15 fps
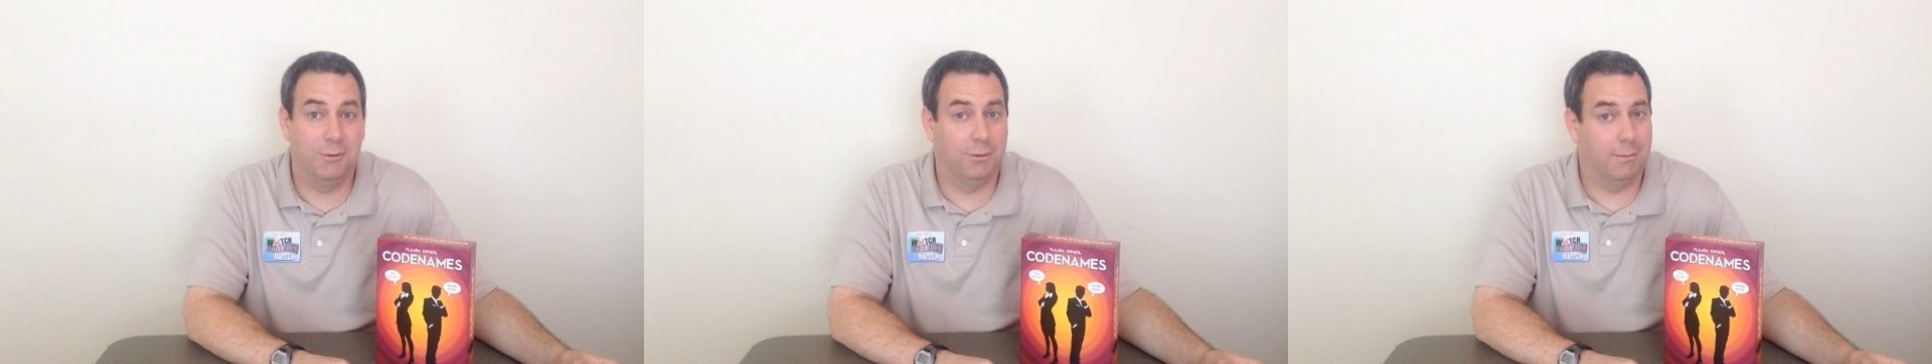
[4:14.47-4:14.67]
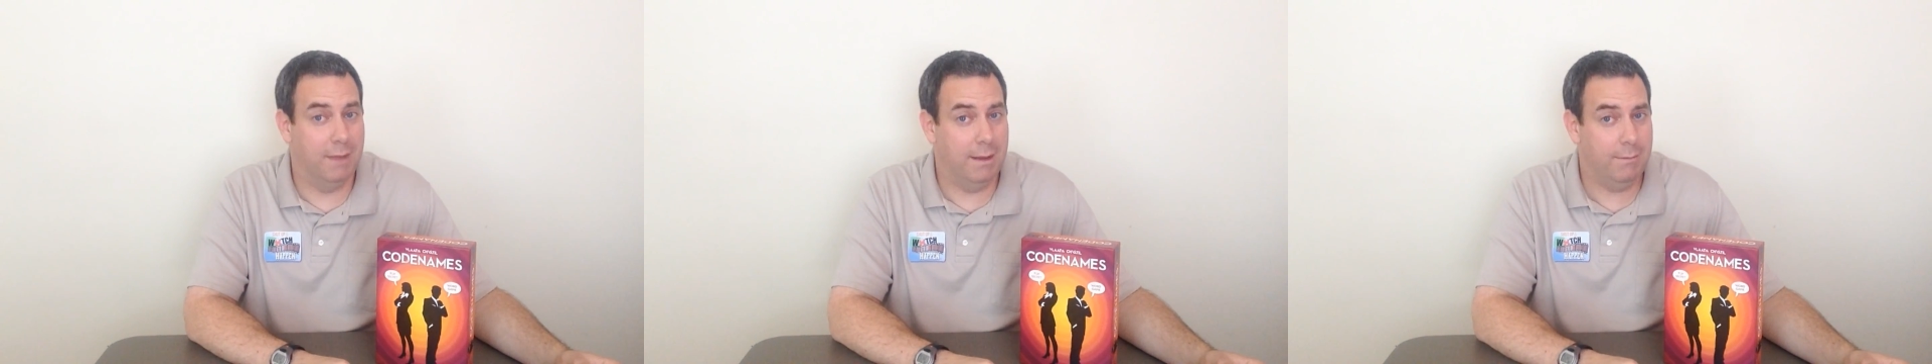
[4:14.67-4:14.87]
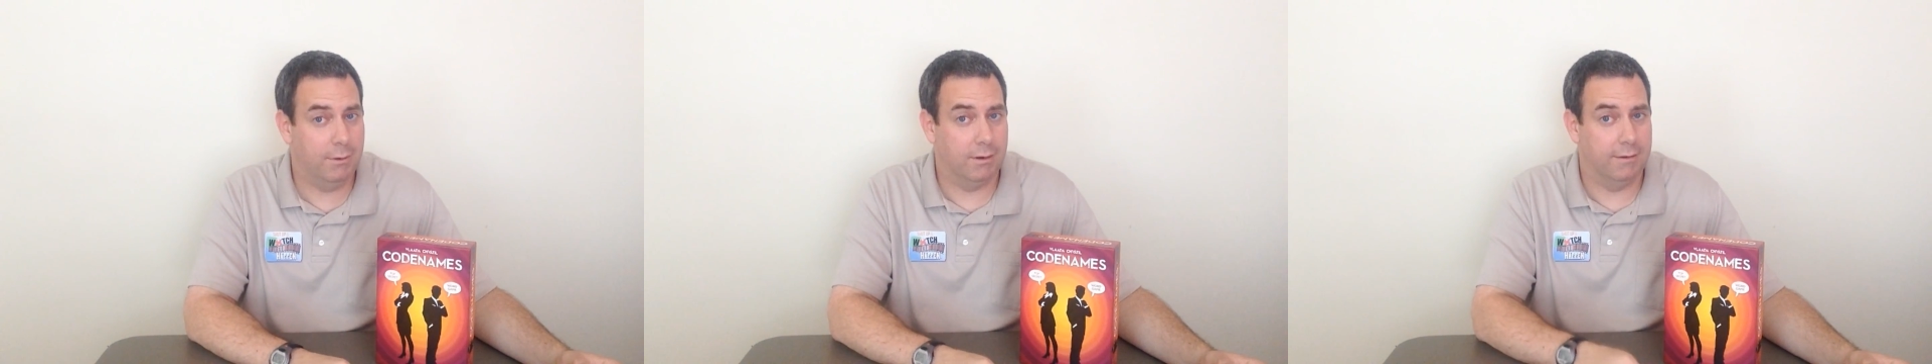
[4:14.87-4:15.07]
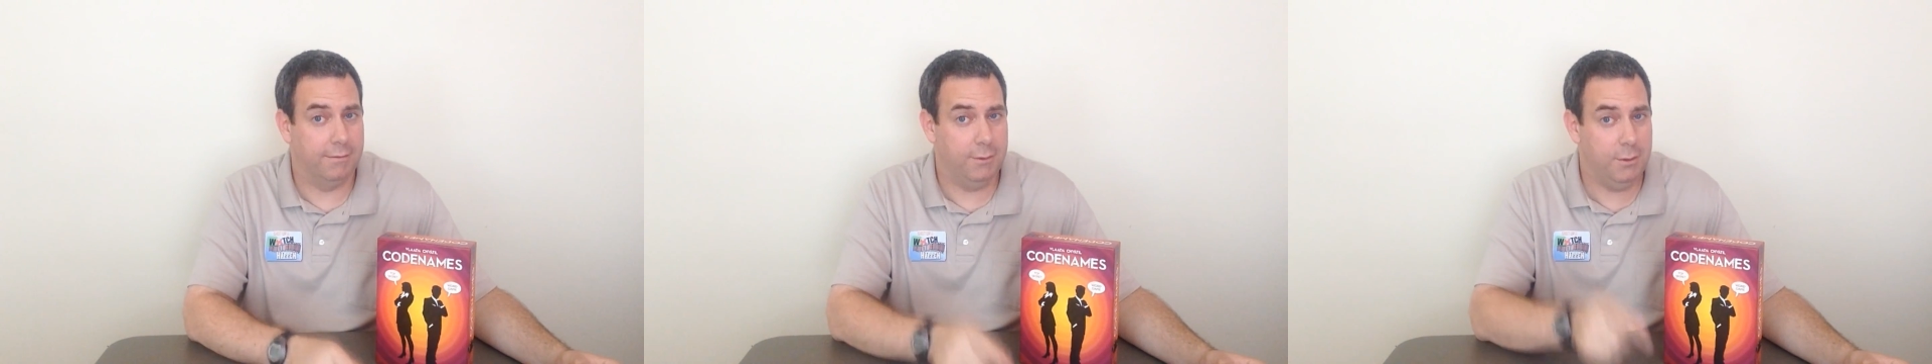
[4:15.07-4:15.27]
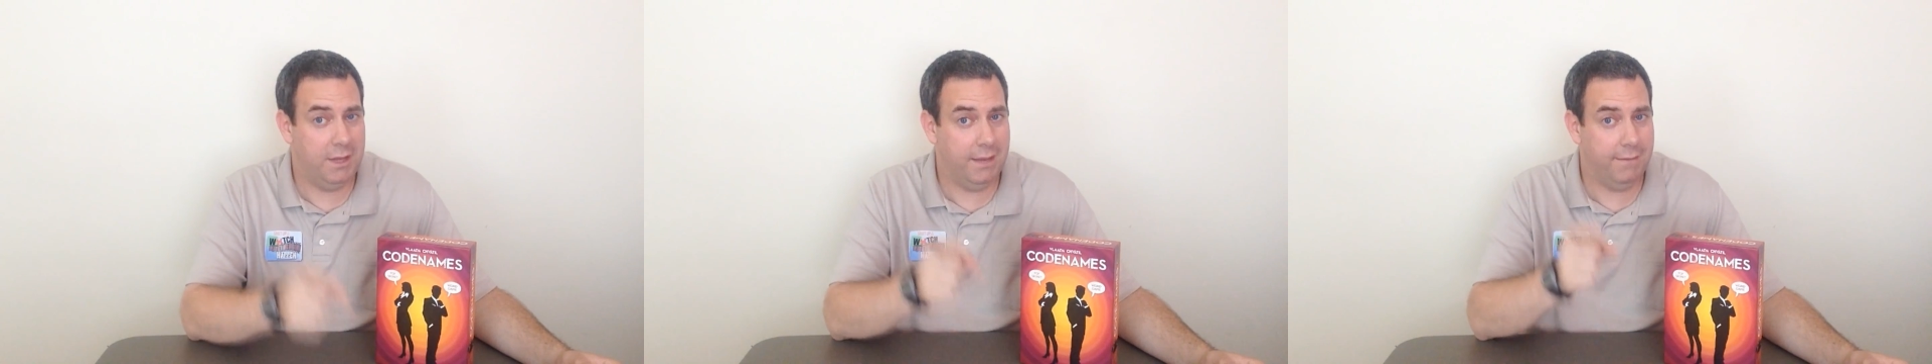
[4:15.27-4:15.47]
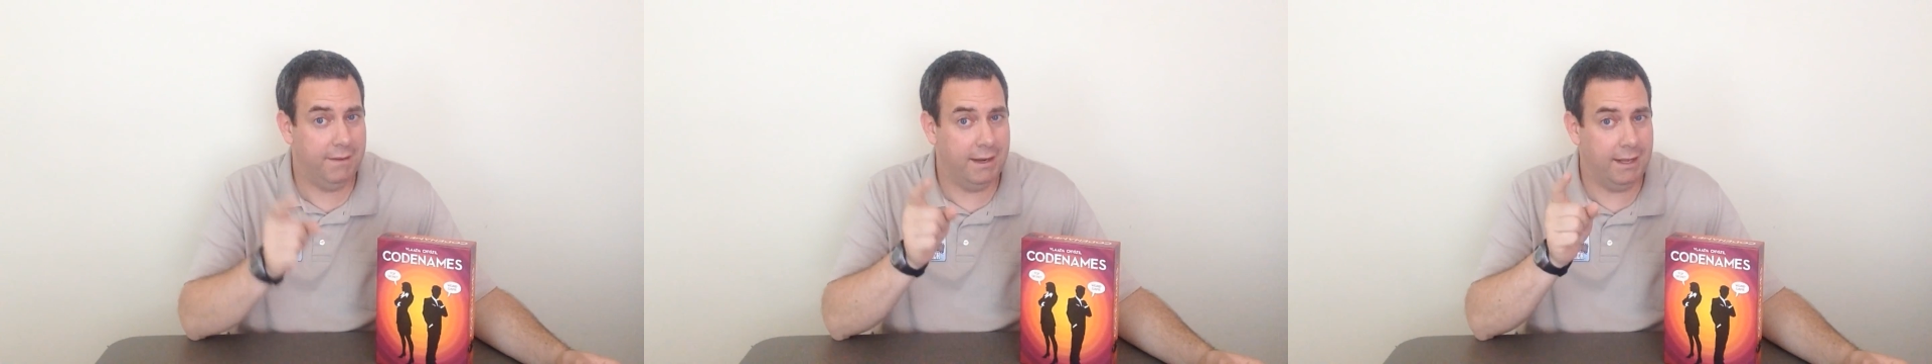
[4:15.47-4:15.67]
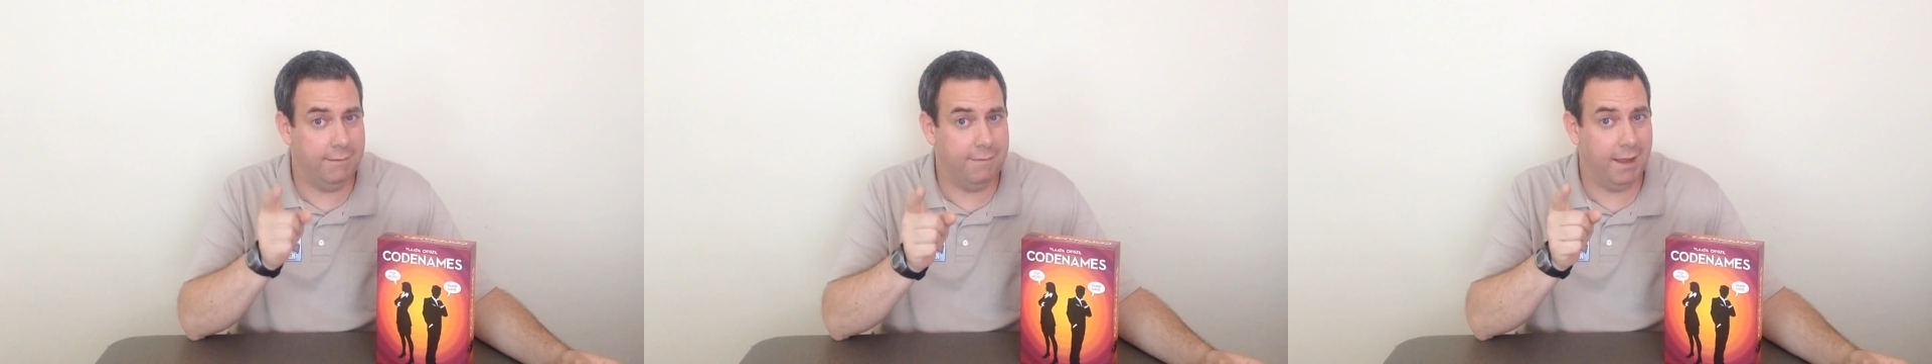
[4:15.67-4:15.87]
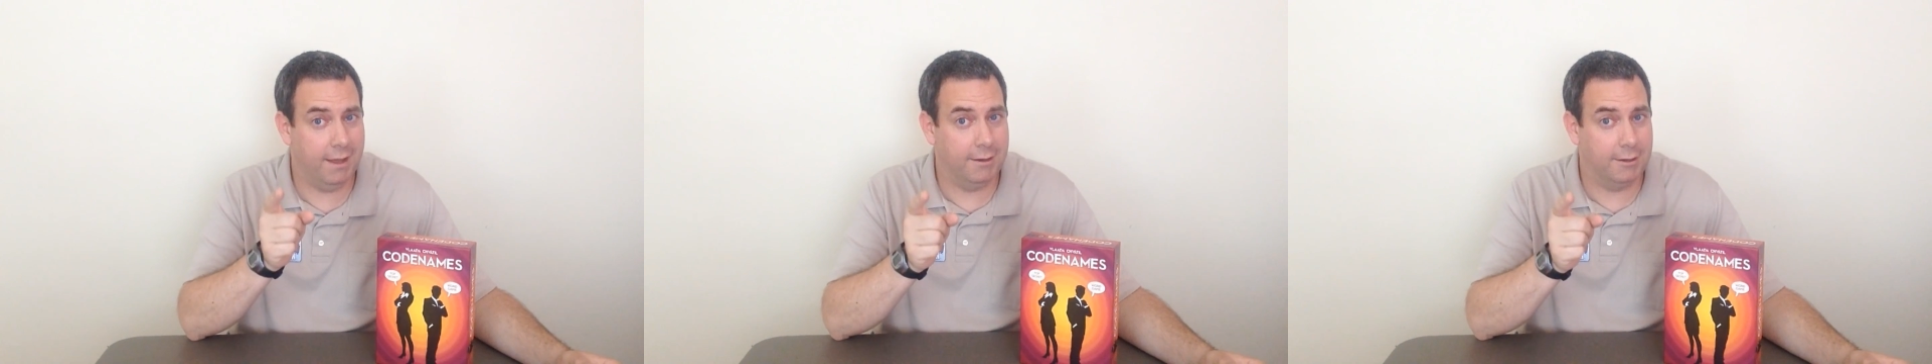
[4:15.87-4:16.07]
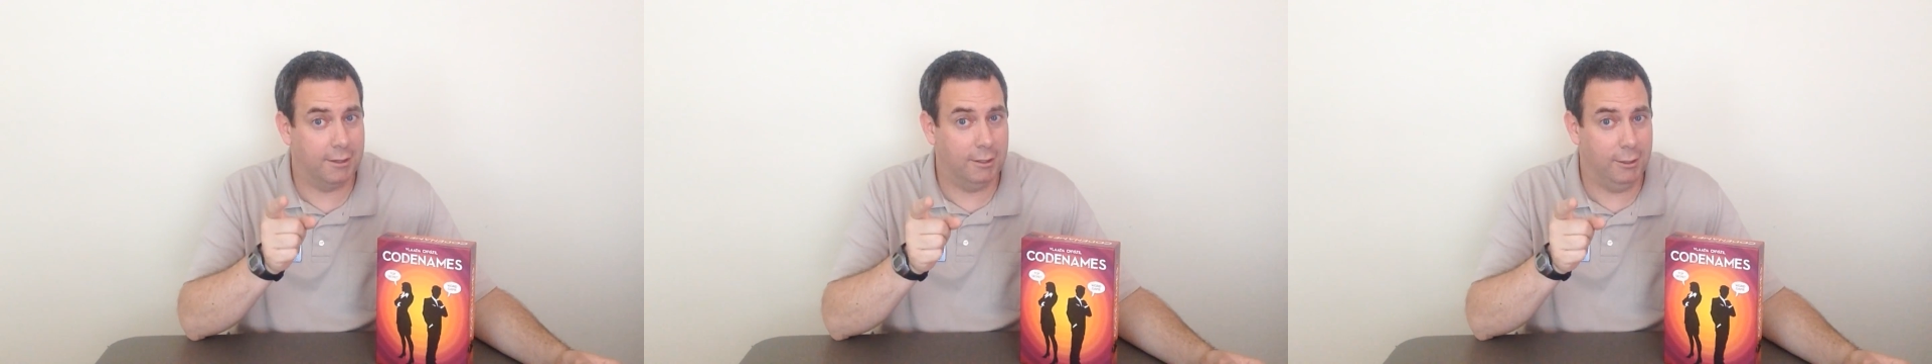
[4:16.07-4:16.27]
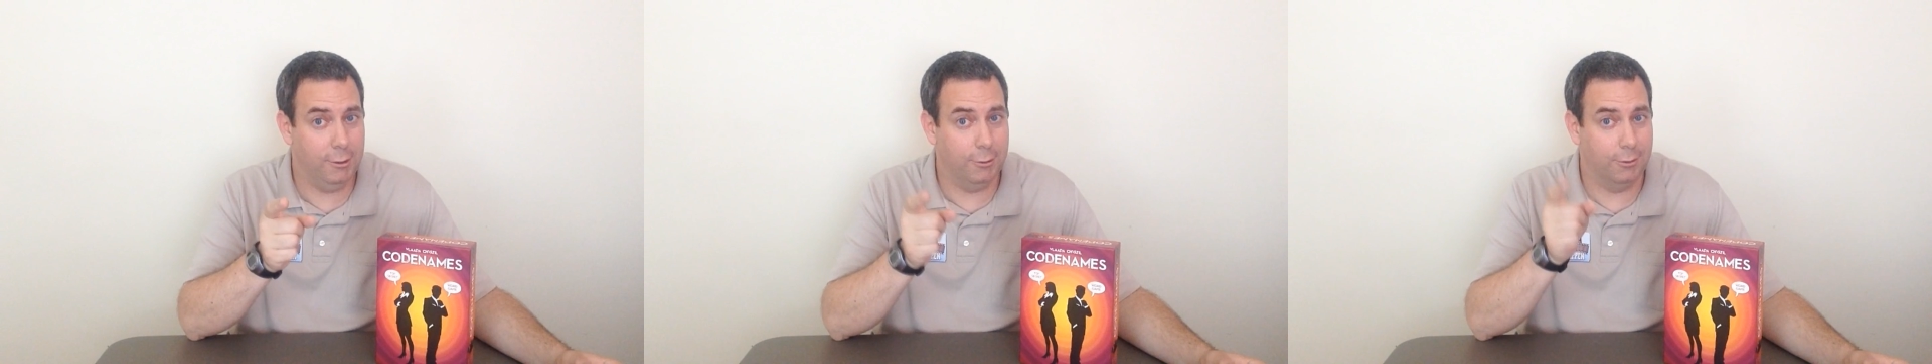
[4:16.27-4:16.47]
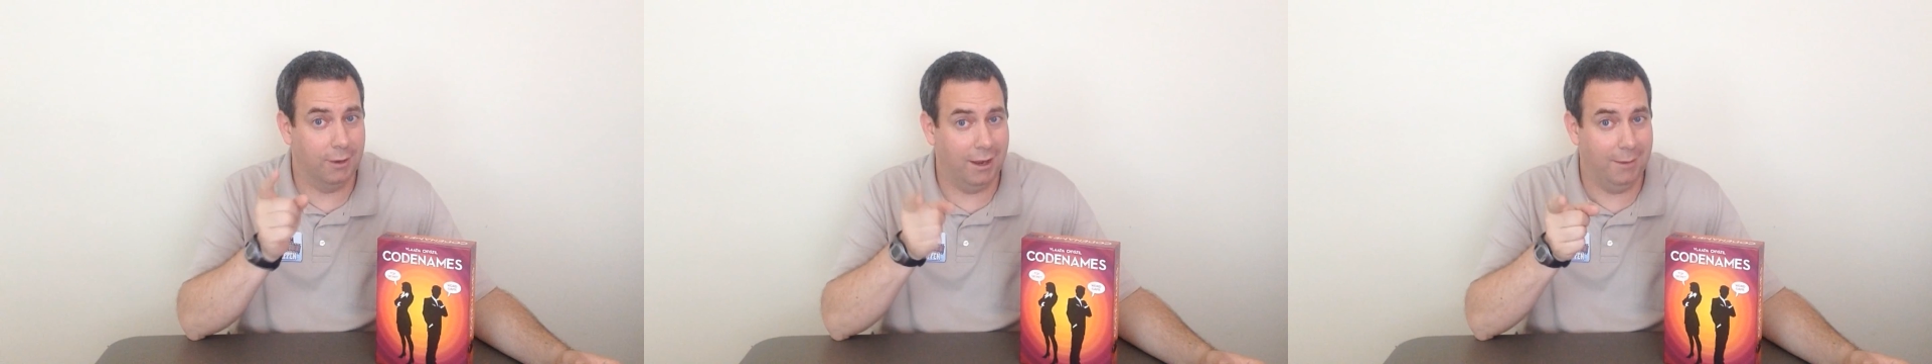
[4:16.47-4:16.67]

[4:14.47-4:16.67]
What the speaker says: and remember, if you give an invalid clue,